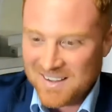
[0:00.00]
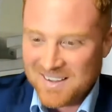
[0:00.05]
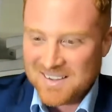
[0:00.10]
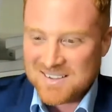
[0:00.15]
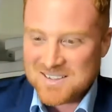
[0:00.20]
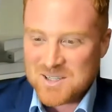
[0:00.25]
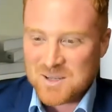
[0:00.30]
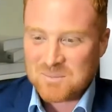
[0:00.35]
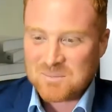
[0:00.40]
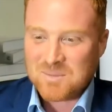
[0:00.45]

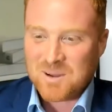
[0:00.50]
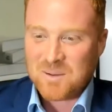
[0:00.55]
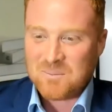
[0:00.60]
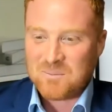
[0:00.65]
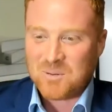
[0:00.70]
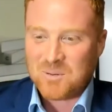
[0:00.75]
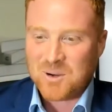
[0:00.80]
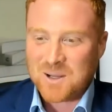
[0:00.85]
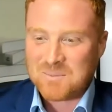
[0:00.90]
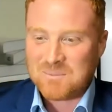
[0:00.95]
So I'm, I'm
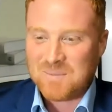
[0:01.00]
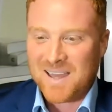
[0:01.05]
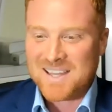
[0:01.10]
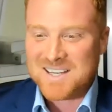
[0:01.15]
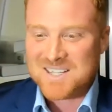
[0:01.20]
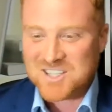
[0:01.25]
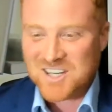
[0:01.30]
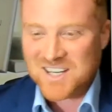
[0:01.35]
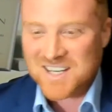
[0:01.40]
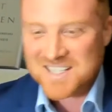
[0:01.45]
putting May
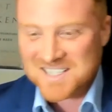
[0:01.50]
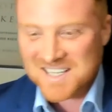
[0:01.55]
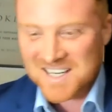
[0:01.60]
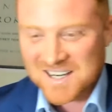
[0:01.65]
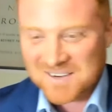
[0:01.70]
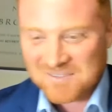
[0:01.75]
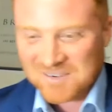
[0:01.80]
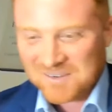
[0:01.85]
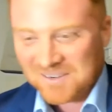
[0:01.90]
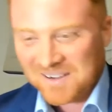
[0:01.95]
G to
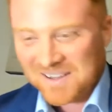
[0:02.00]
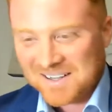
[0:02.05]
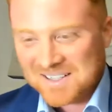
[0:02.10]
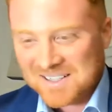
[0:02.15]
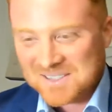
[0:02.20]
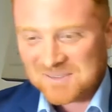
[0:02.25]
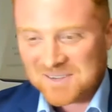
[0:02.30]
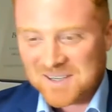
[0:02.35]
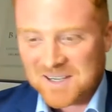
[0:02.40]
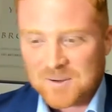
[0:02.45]
everyone
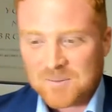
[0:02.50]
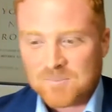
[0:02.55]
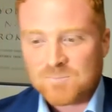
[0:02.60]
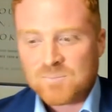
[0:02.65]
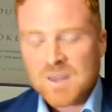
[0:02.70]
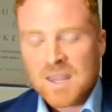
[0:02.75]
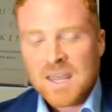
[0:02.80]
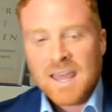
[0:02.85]
as well.